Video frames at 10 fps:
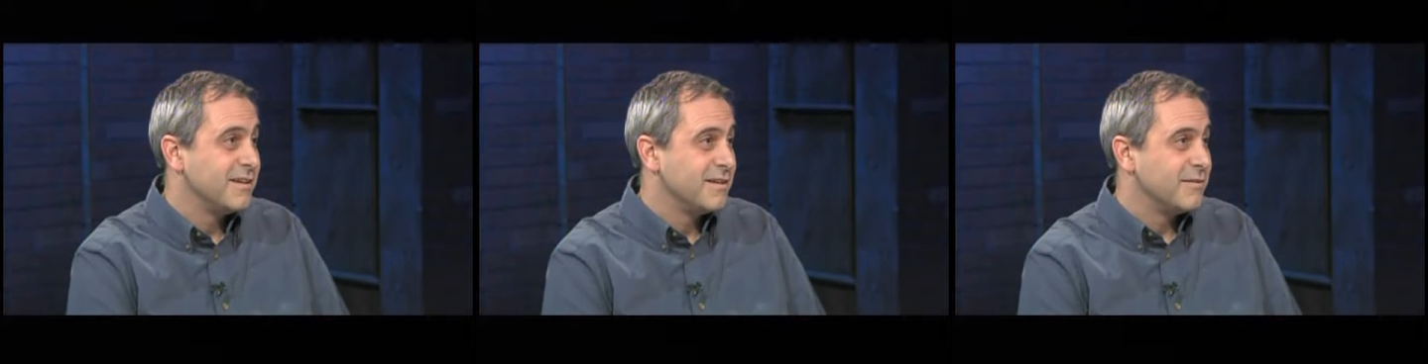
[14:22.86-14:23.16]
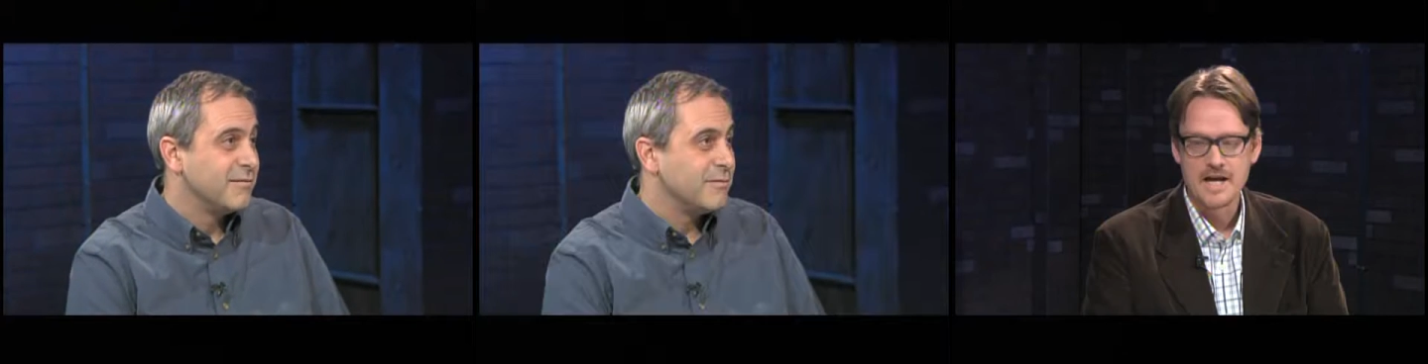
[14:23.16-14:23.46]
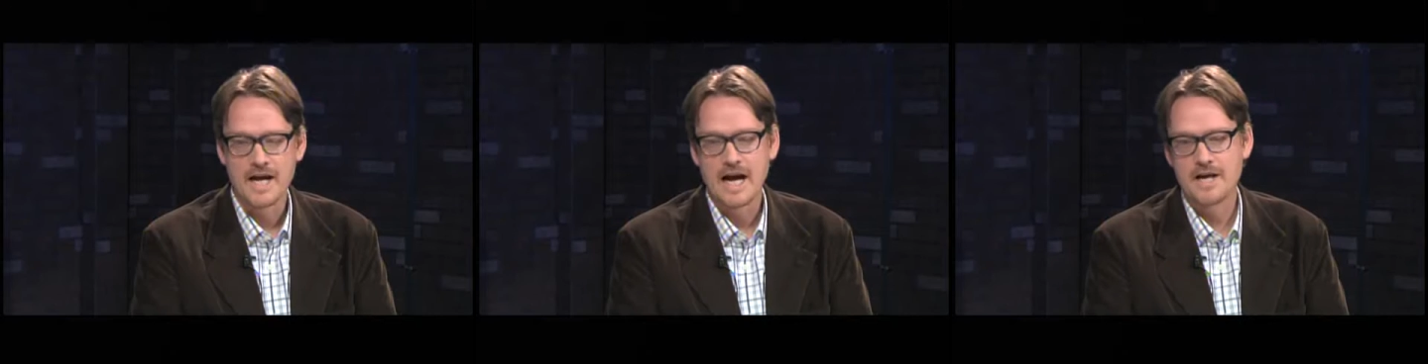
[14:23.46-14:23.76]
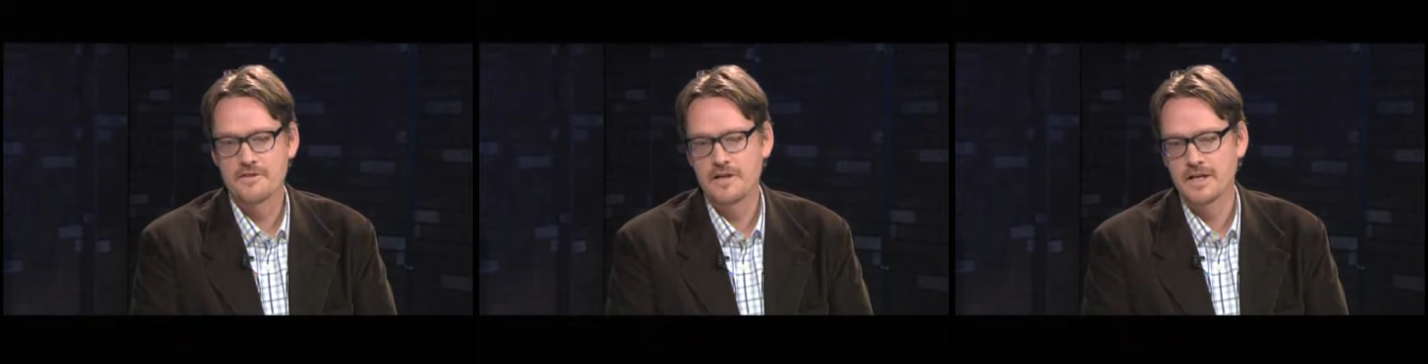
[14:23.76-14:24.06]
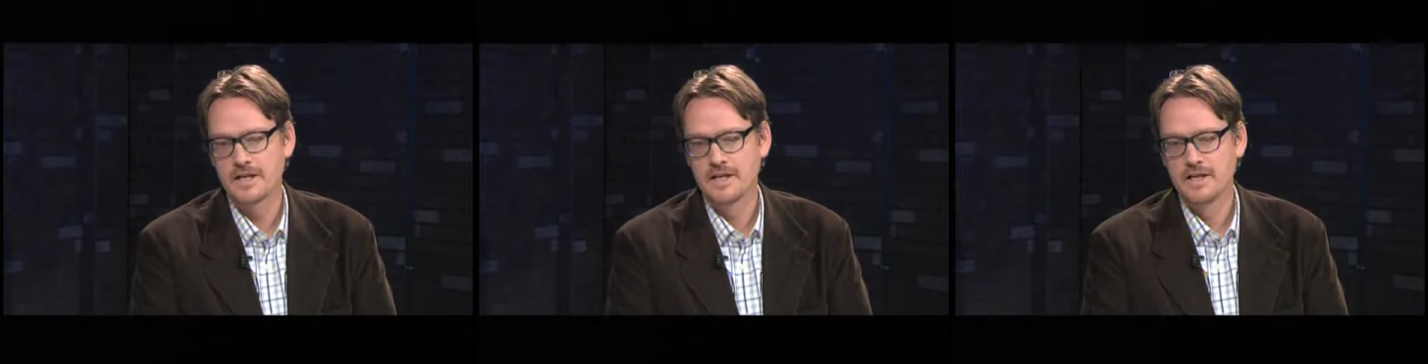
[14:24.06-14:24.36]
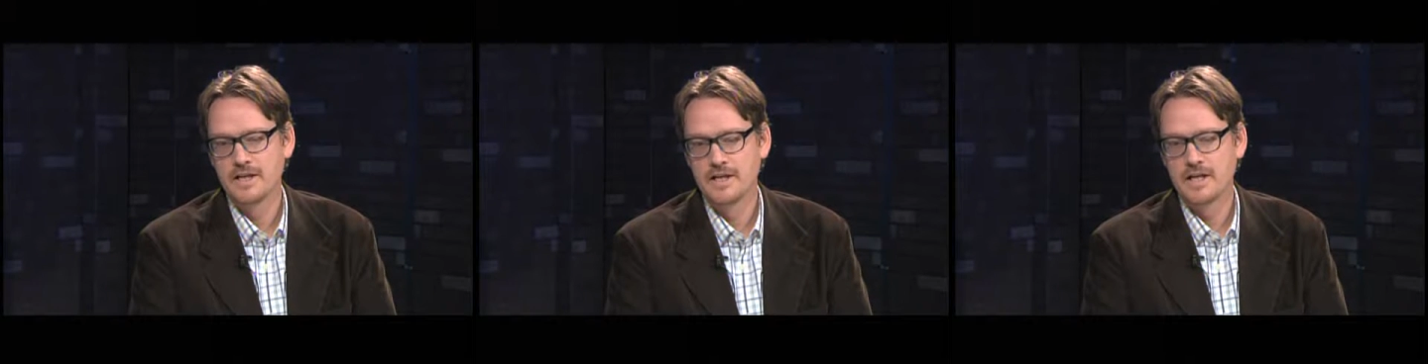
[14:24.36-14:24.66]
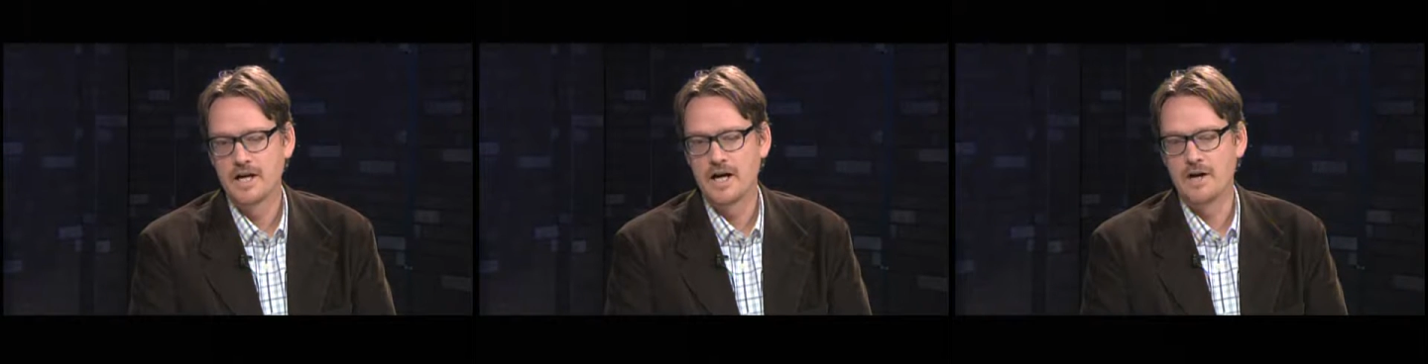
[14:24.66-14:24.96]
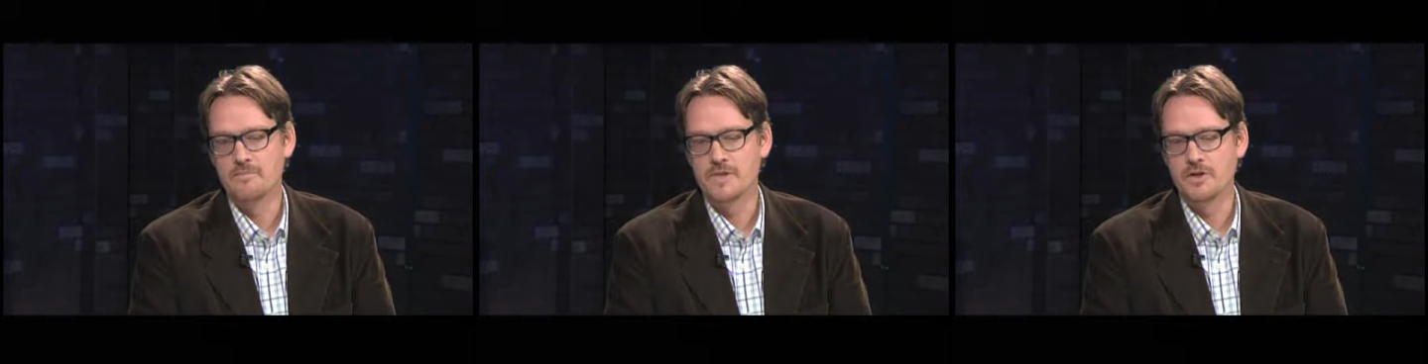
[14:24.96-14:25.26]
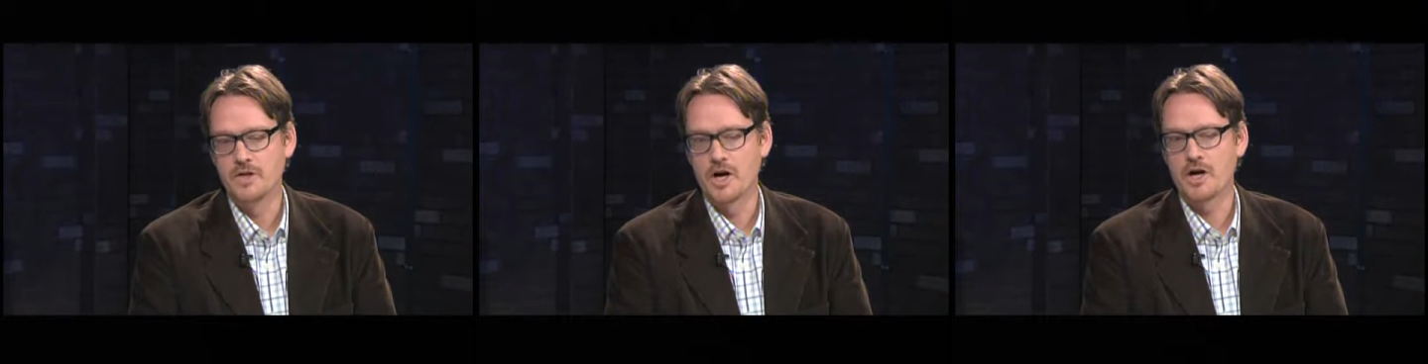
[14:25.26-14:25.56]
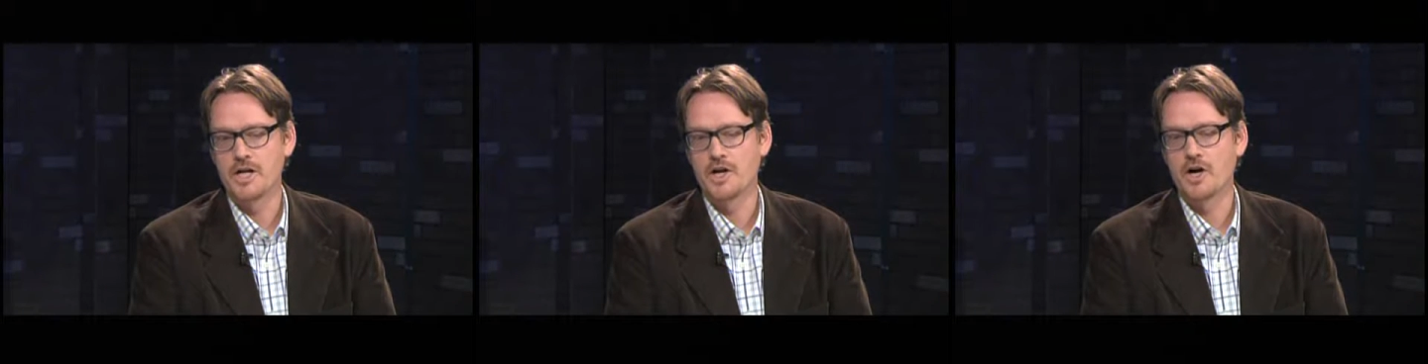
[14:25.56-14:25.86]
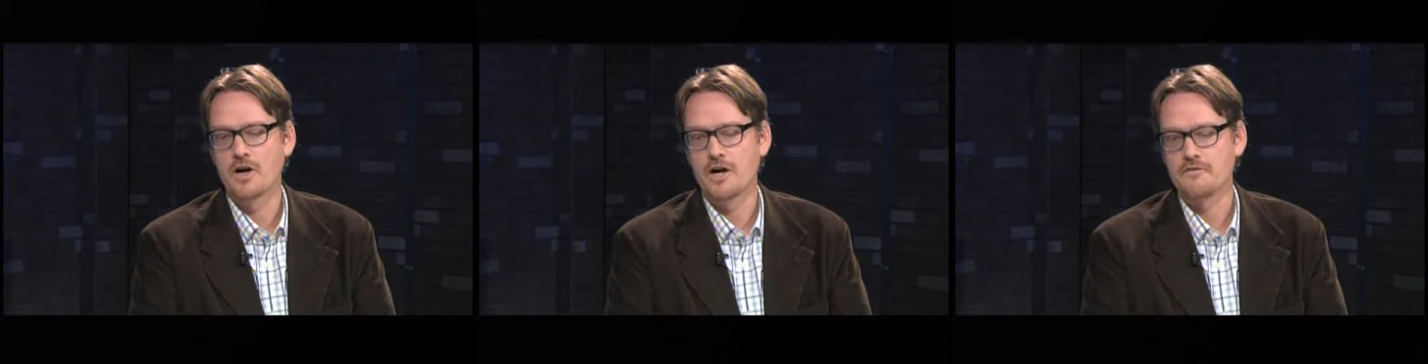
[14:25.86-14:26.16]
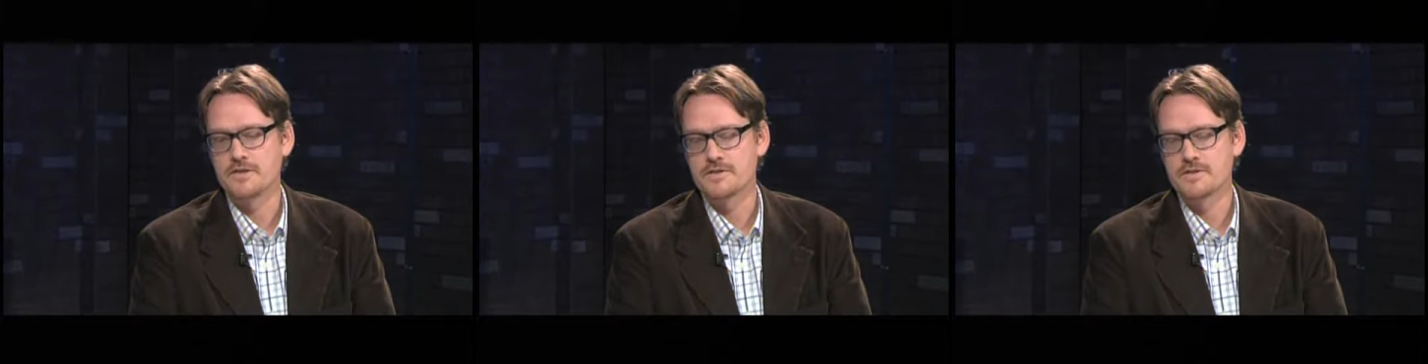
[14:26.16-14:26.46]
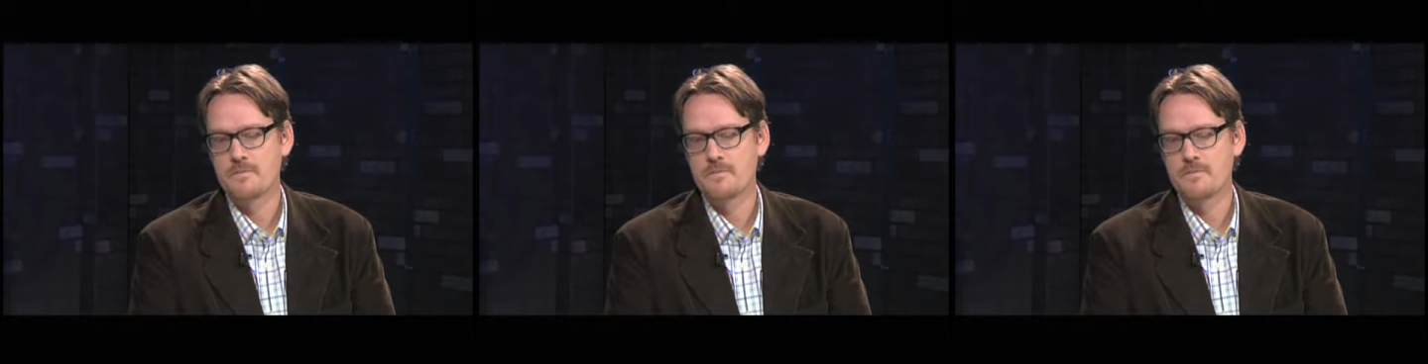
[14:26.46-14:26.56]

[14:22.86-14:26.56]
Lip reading: Yeah, I think in our office,